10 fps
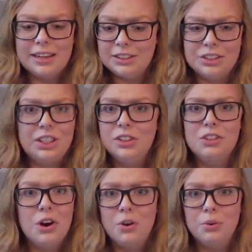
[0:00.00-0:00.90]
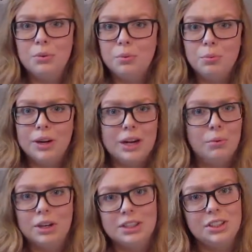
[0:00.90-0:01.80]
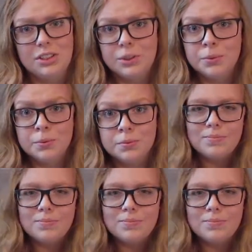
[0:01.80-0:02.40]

I just didn't know what I wanted to do.